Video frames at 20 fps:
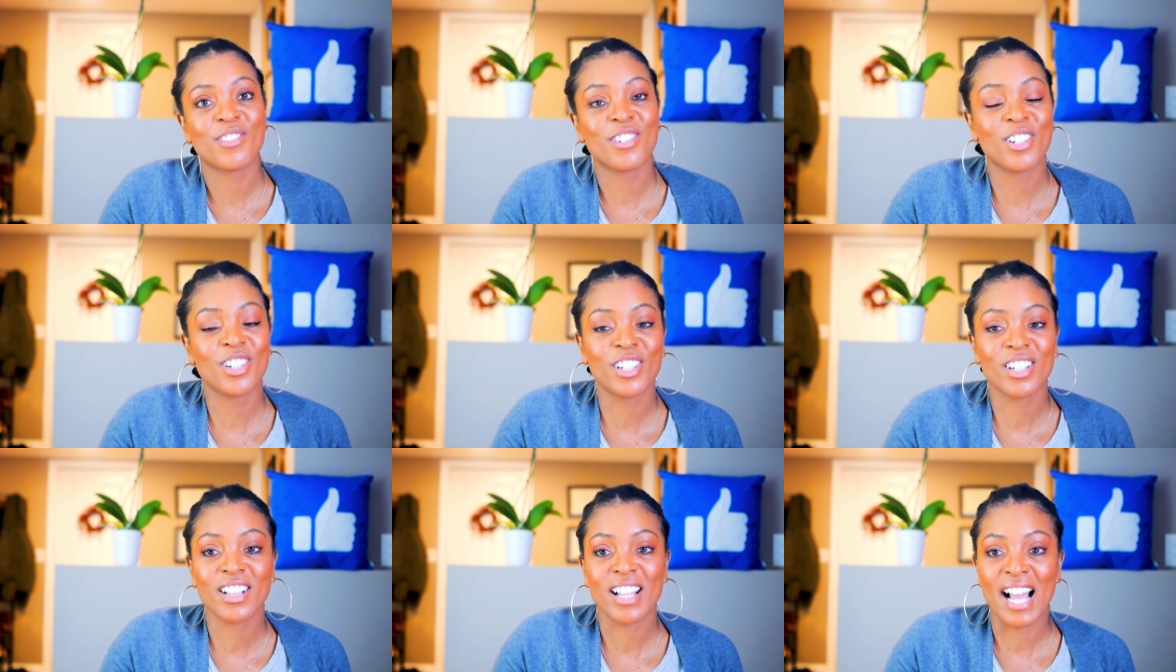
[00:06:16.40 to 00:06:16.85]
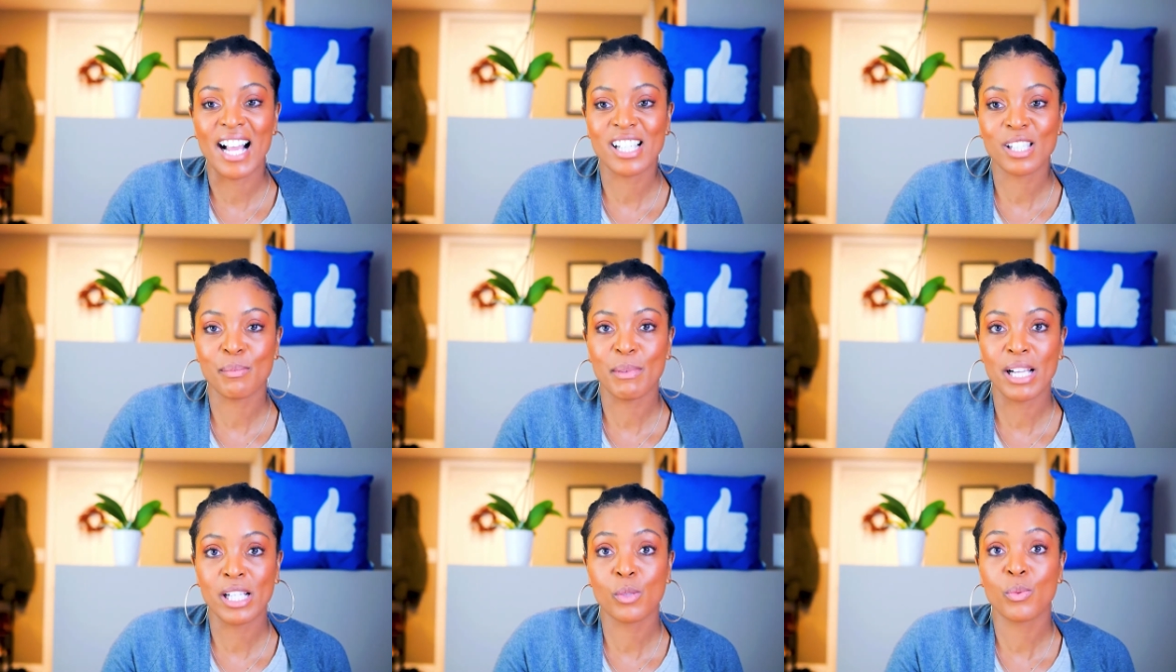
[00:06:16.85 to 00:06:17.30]
good
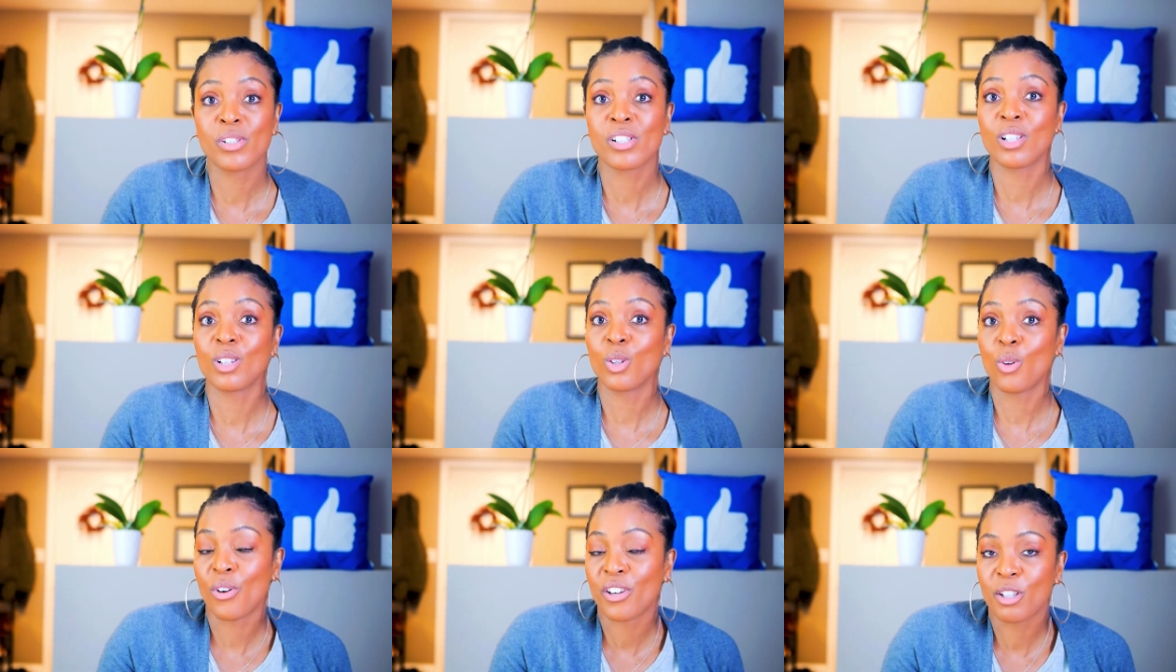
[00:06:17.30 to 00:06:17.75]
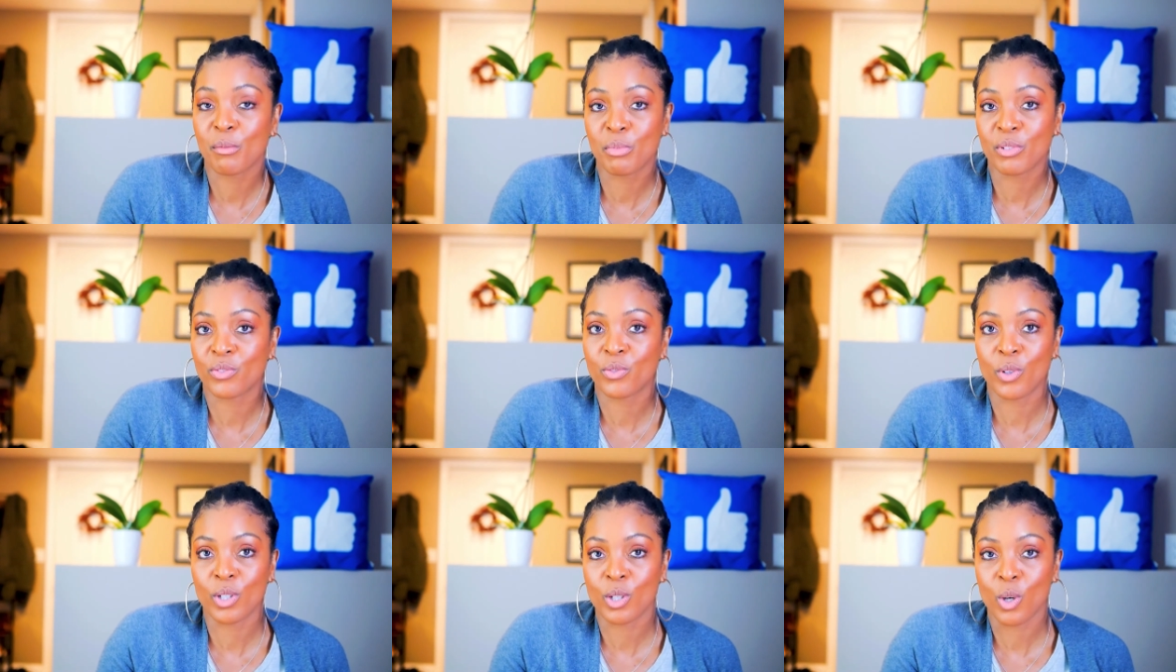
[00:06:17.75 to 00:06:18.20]
classmates was a lawyer
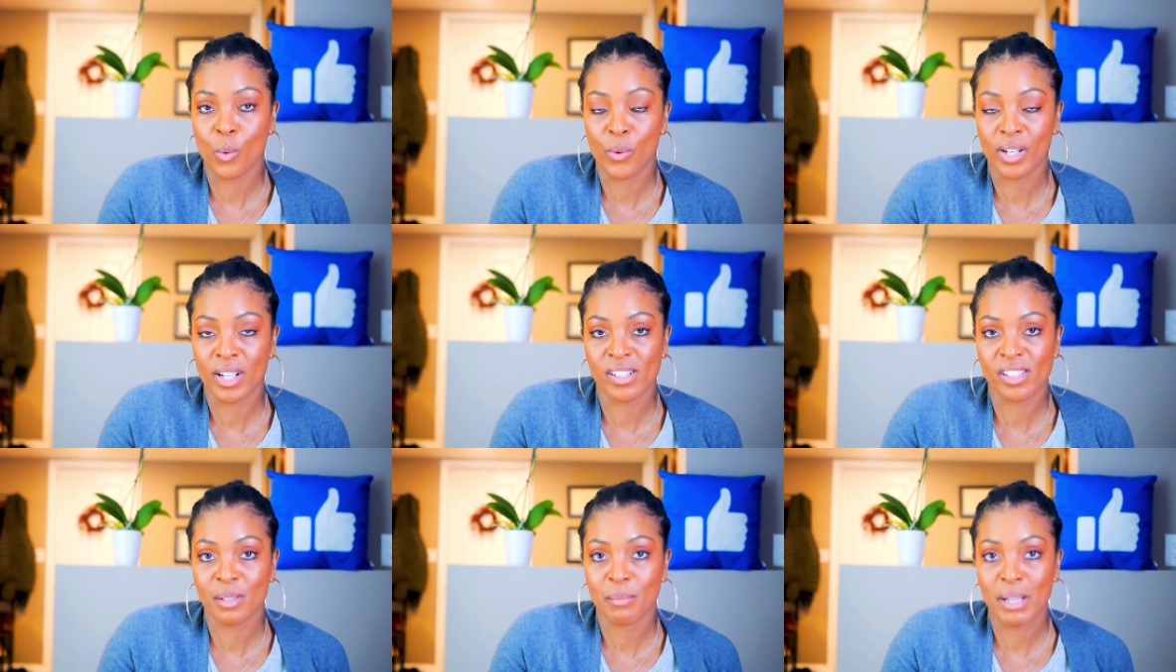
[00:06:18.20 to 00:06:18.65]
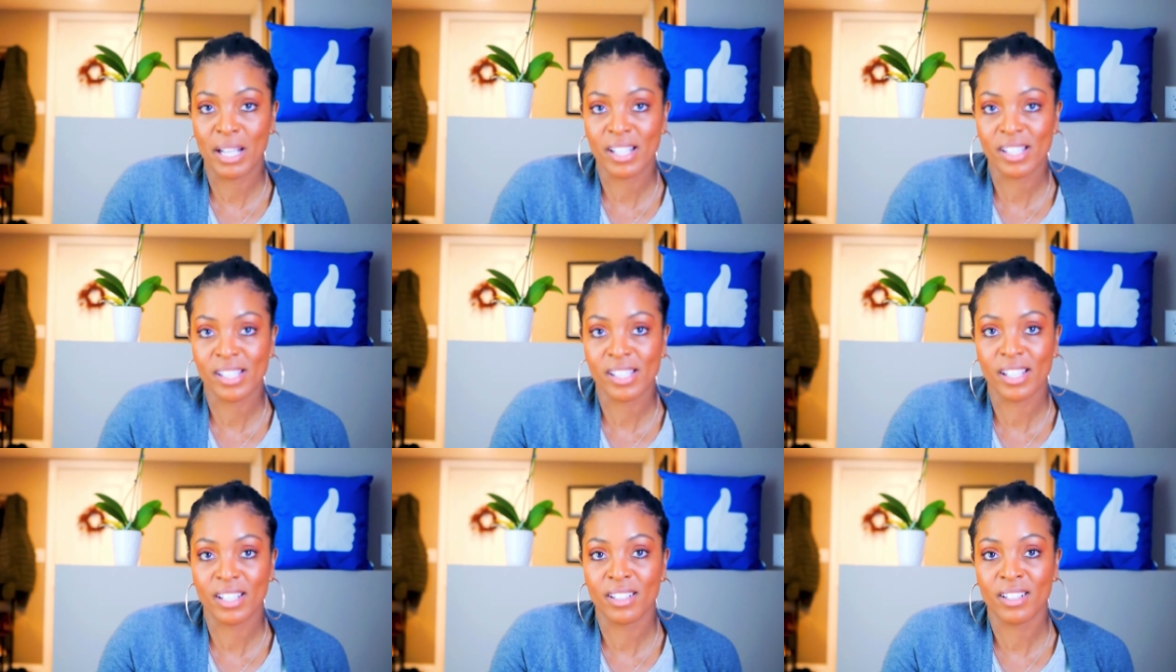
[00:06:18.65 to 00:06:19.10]
before going into
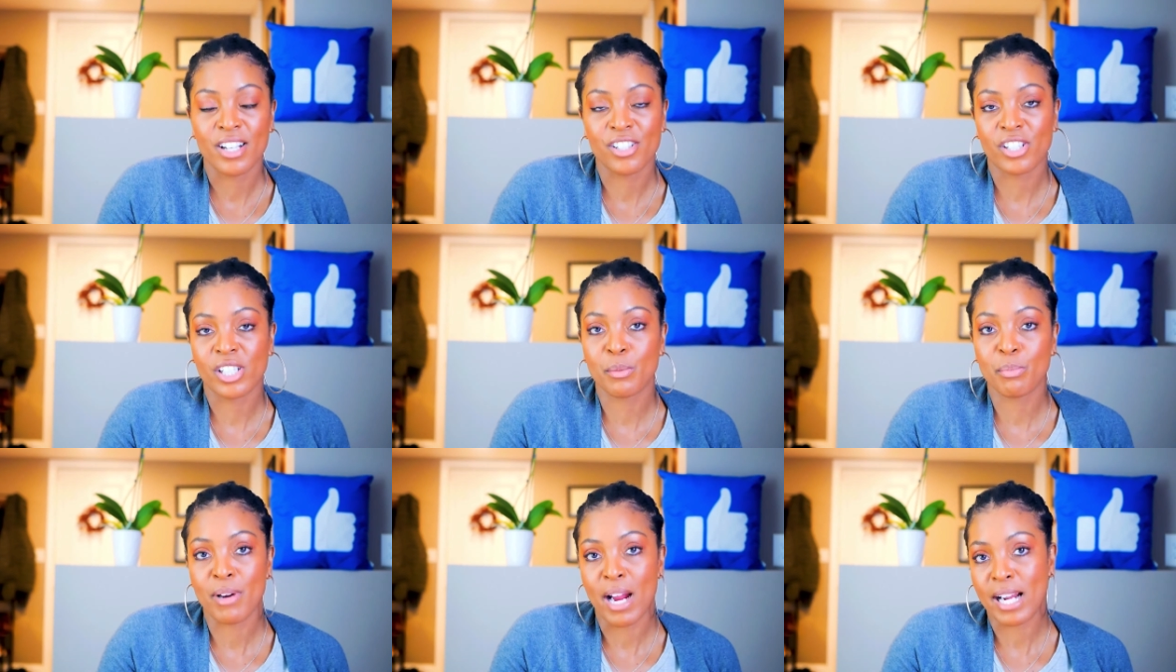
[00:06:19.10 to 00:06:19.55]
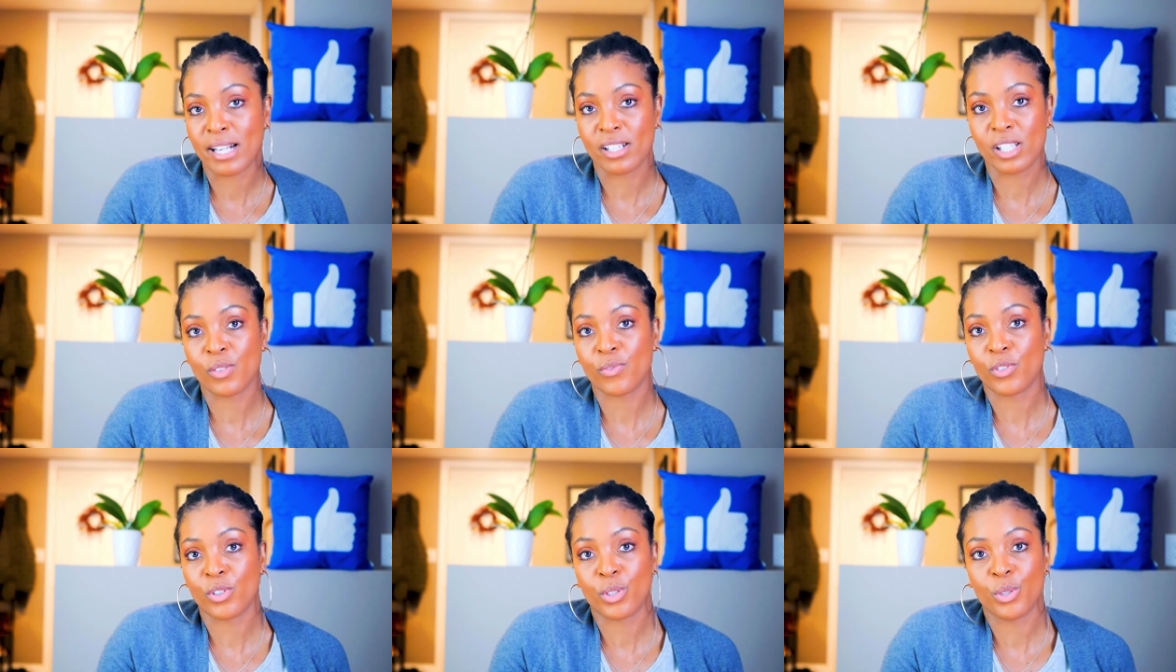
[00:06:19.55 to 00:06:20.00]
medicine and she
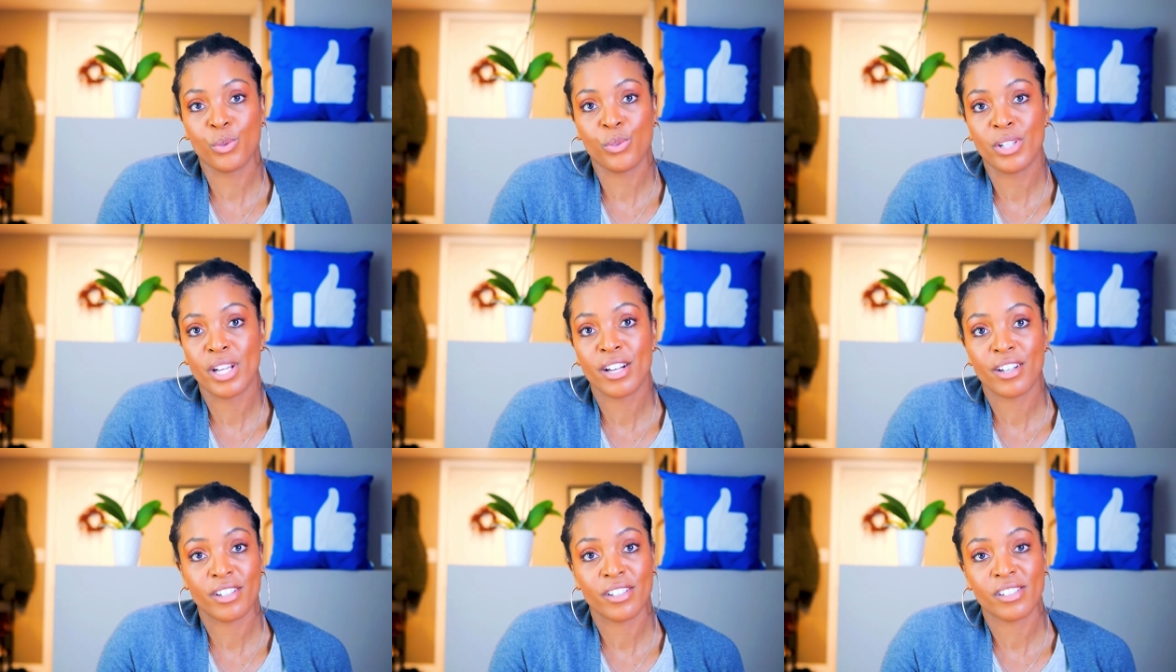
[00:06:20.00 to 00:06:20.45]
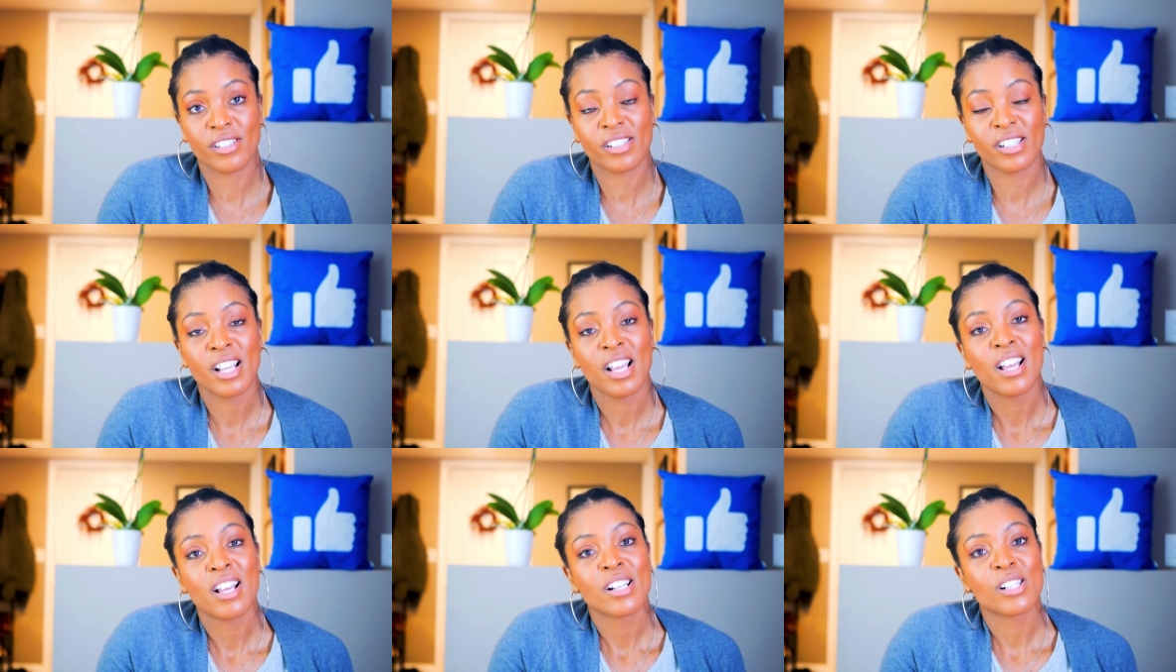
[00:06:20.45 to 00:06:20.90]
practiced for two years.
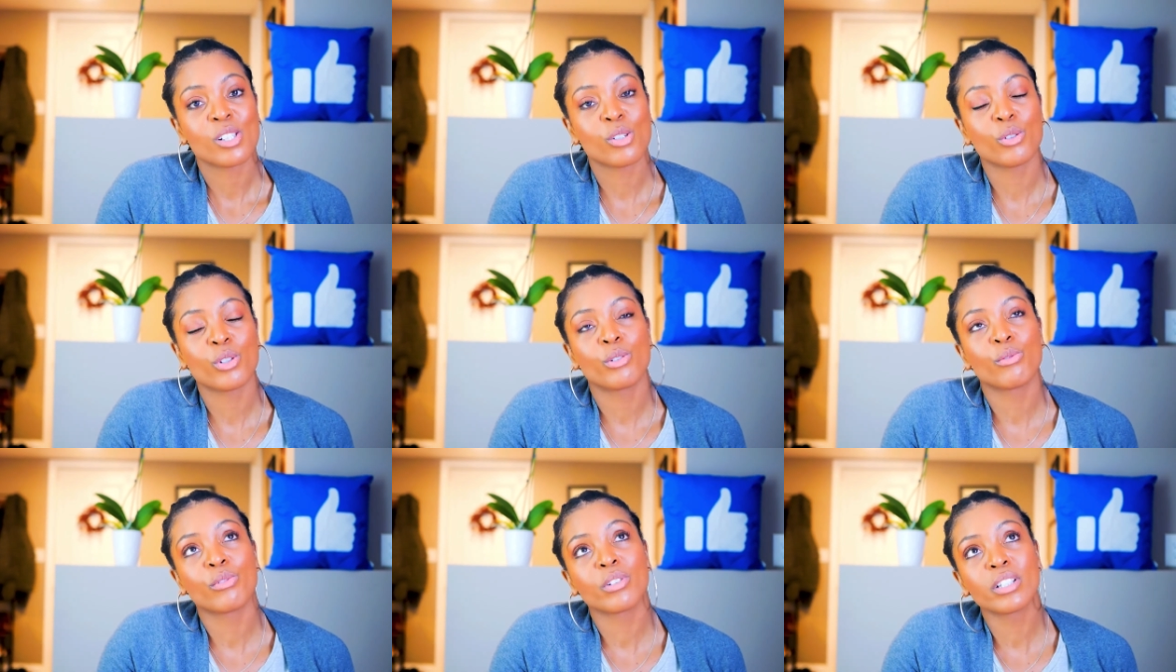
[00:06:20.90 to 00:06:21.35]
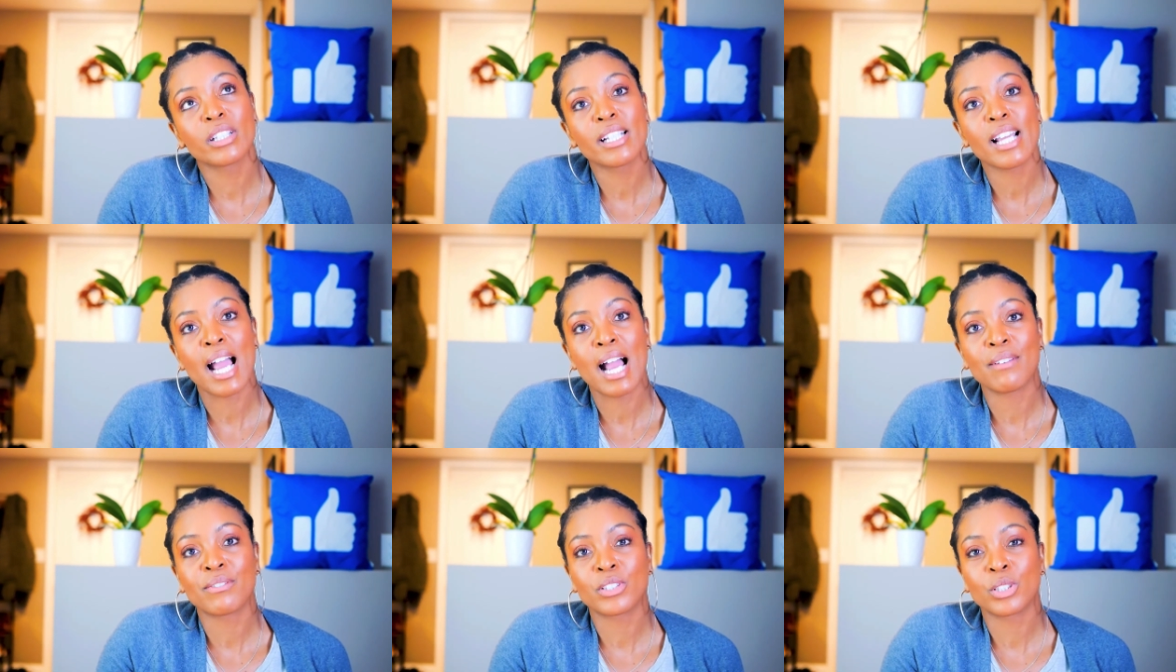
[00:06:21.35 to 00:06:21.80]
So you really
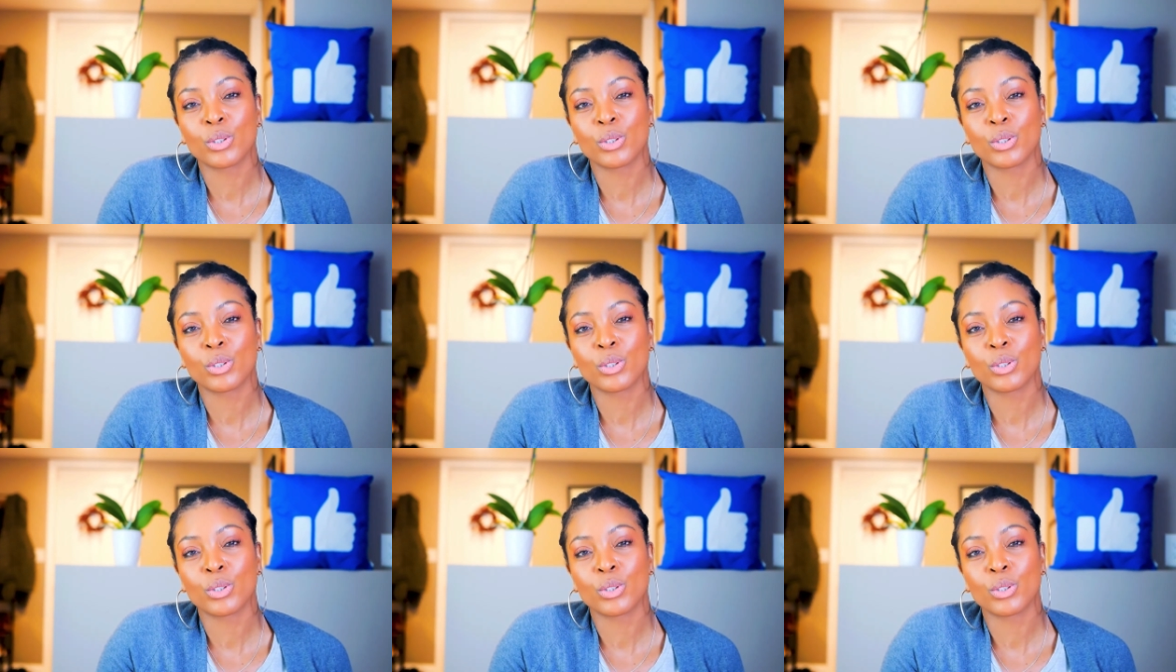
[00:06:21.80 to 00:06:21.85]
have